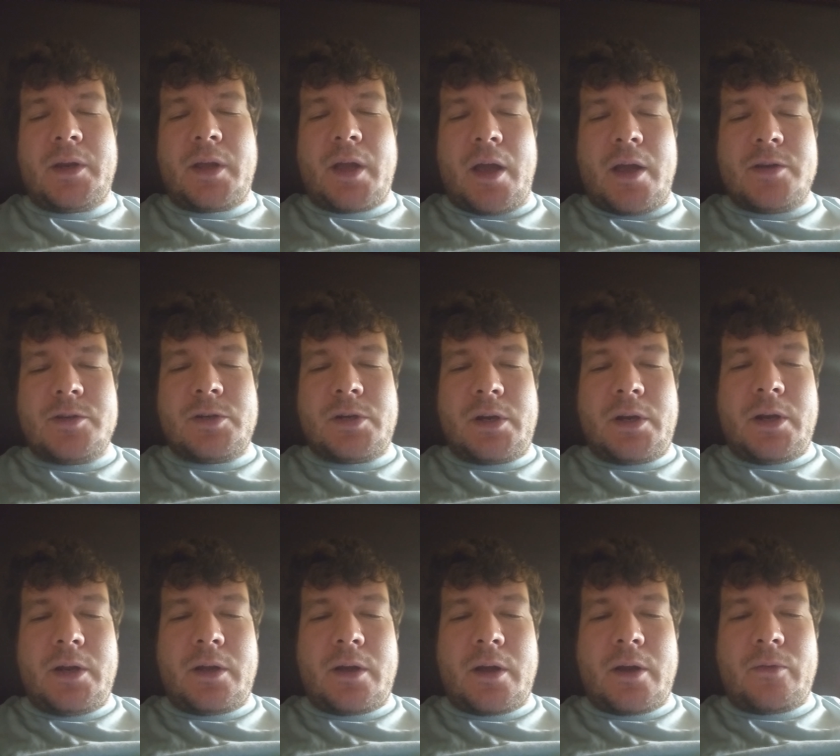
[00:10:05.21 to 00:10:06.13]
engaging in
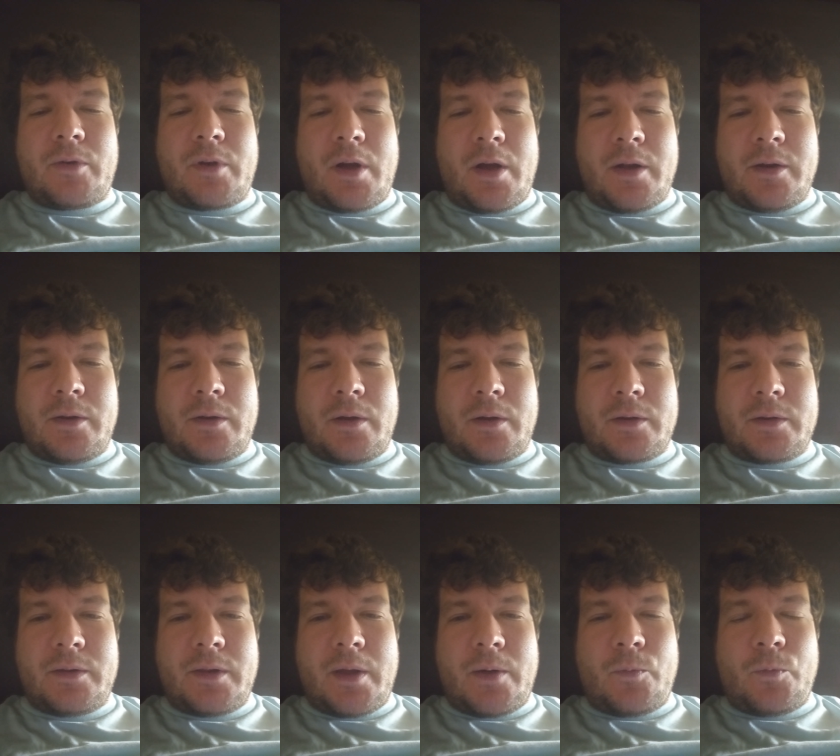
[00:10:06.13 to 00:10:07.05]
any kind of
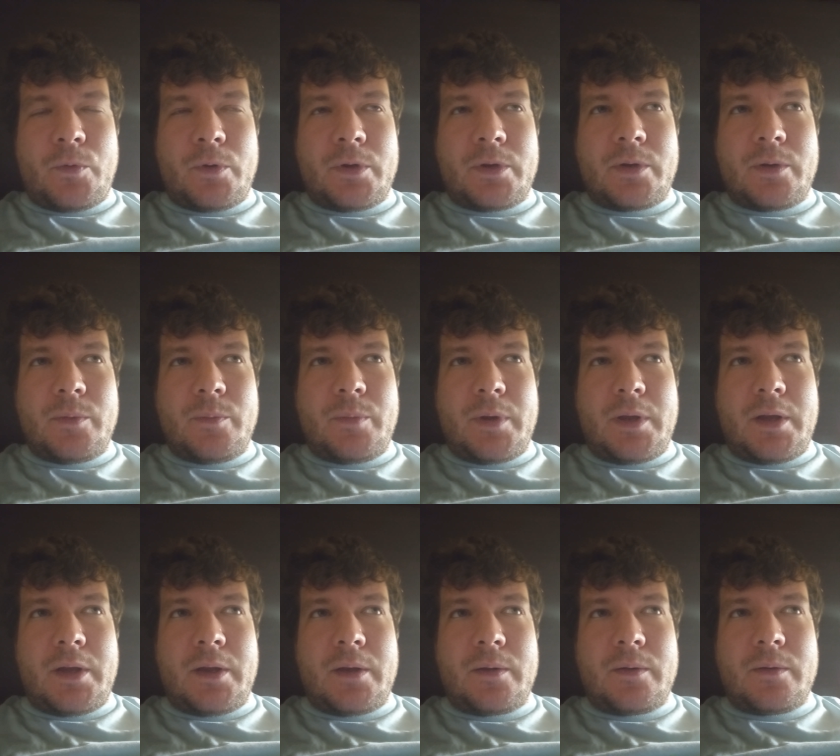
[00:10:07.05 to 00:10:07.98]
conduct that would
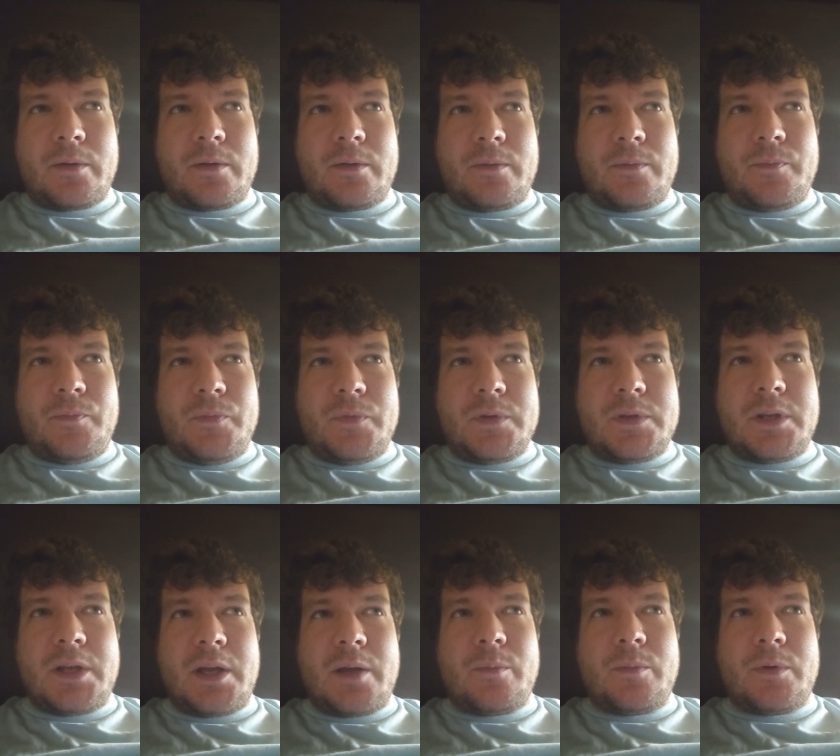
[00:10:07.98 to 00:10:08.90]
be
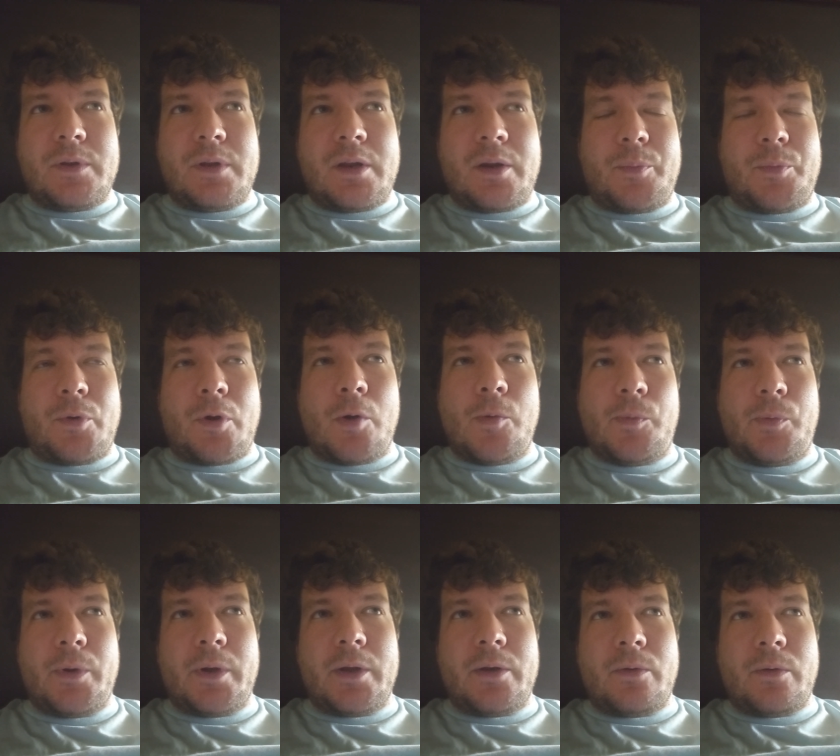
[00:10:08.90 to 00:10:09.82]
deemed
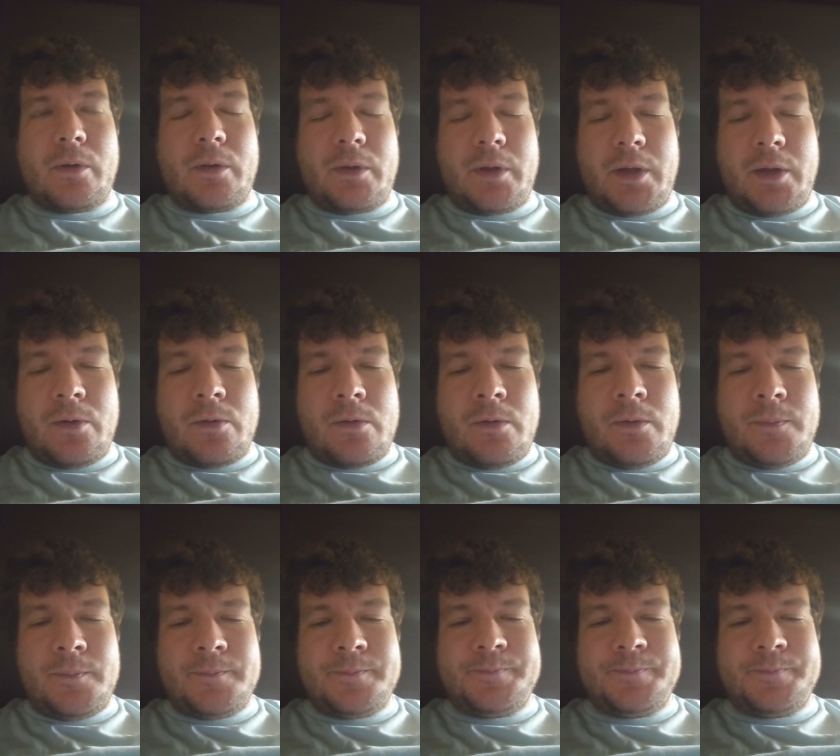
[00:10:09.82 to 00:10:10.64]
inappropriate or illegal.